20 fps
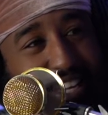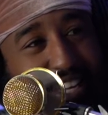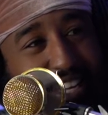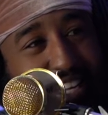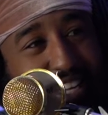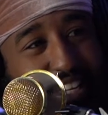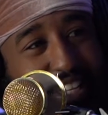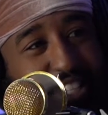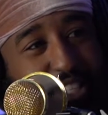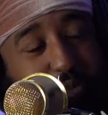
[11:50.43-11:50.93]

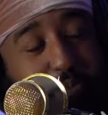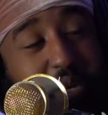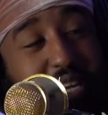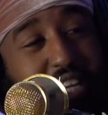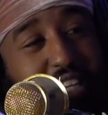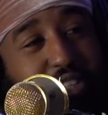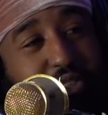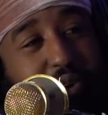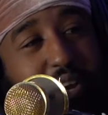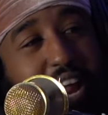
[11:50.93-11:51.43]

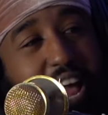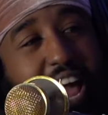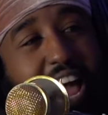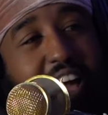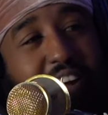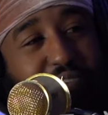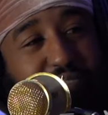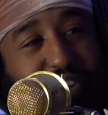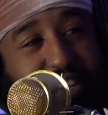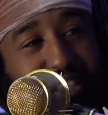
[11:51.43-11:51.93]
Speaking straight
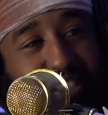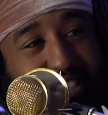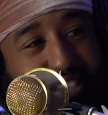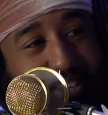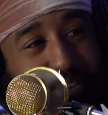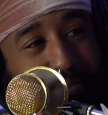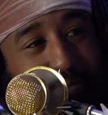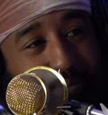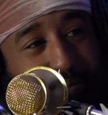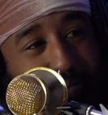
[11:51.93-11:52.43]
African
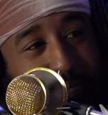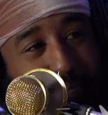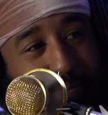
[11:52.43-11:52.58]
to him.